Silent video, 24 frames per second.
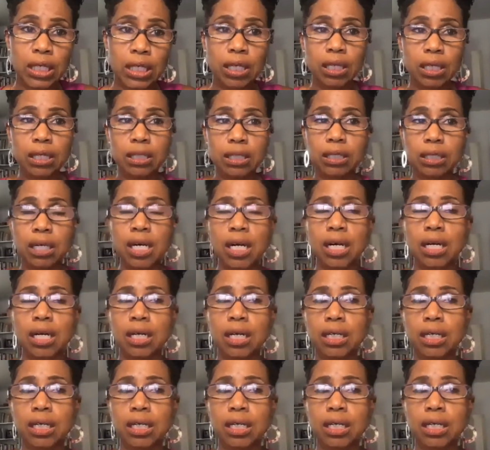uh,
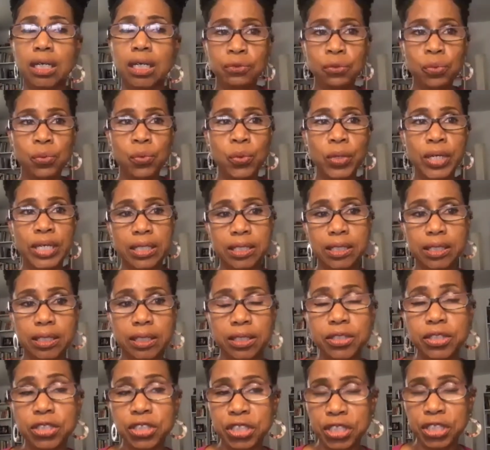with
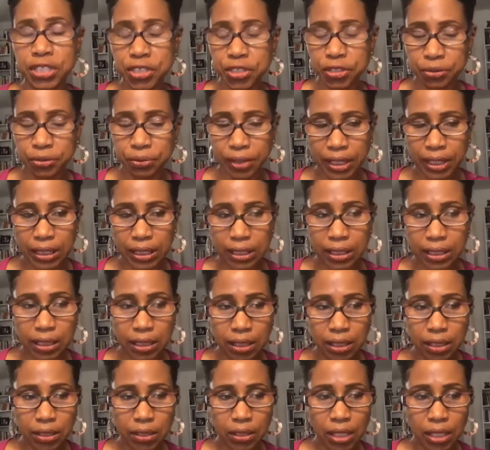continuing
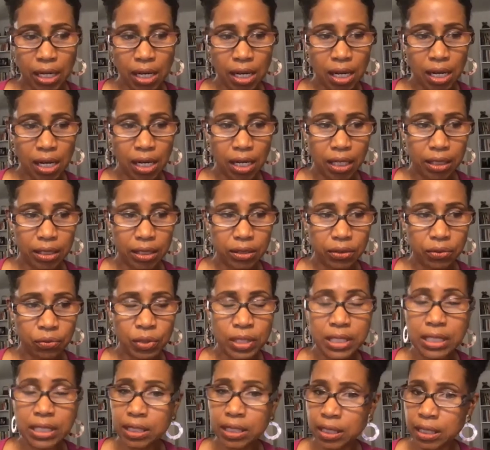uh,
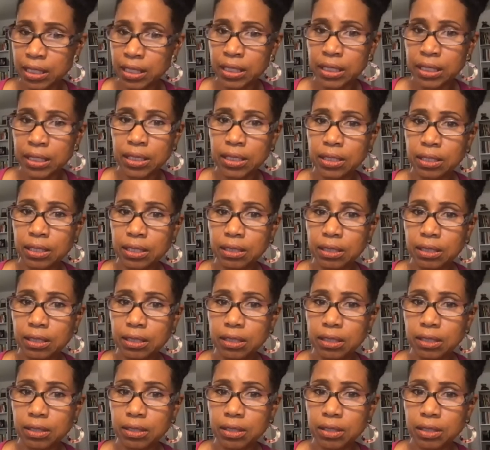with their
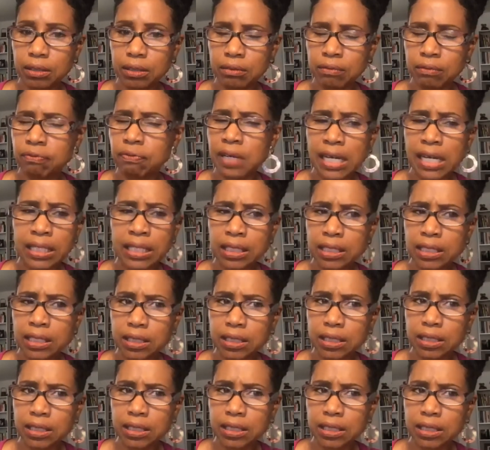
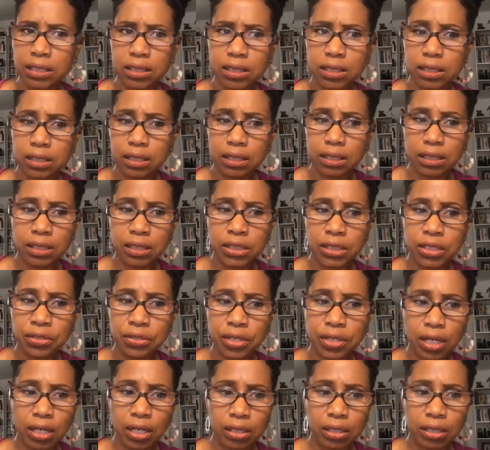violent you
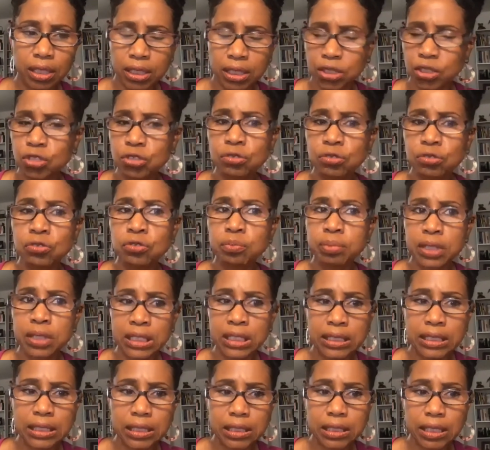know,
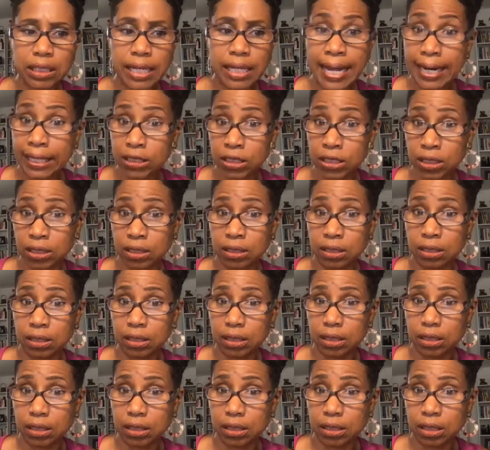unscrupulous actions
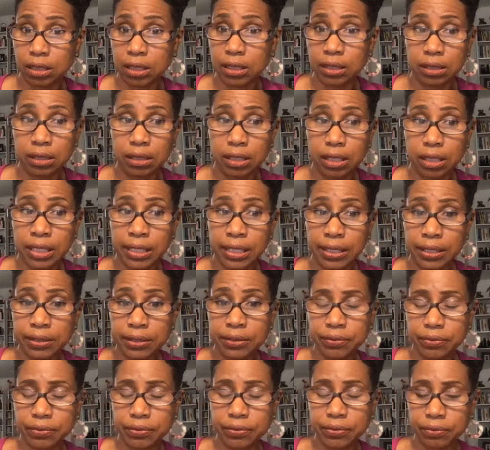and
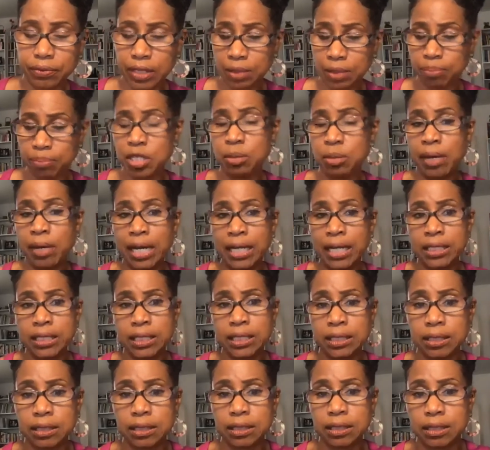and and
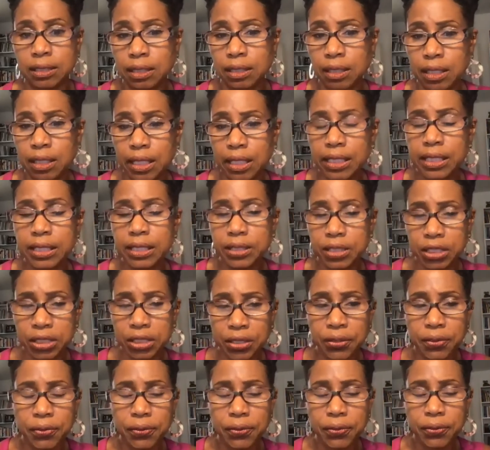minimizing it.
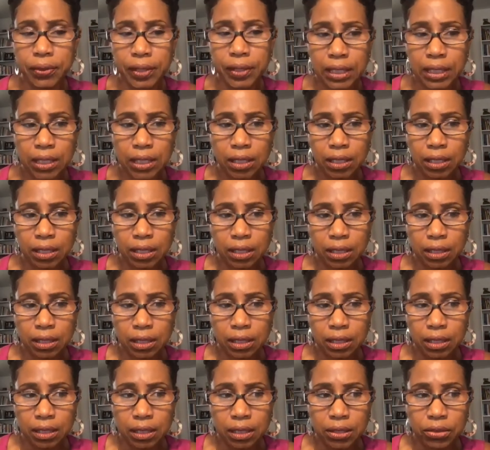So
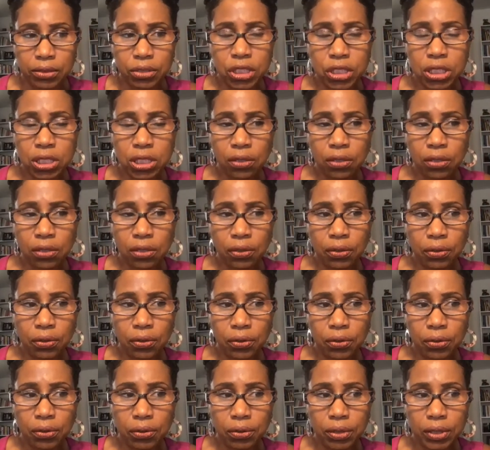
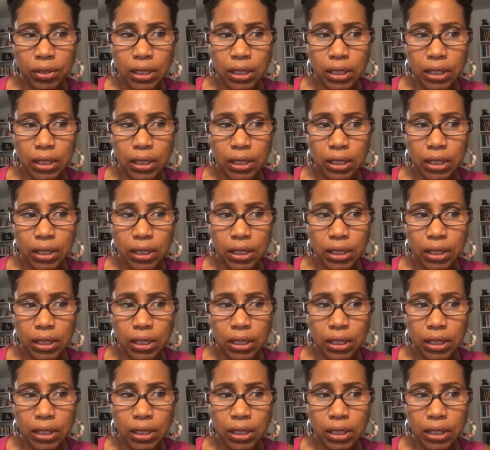so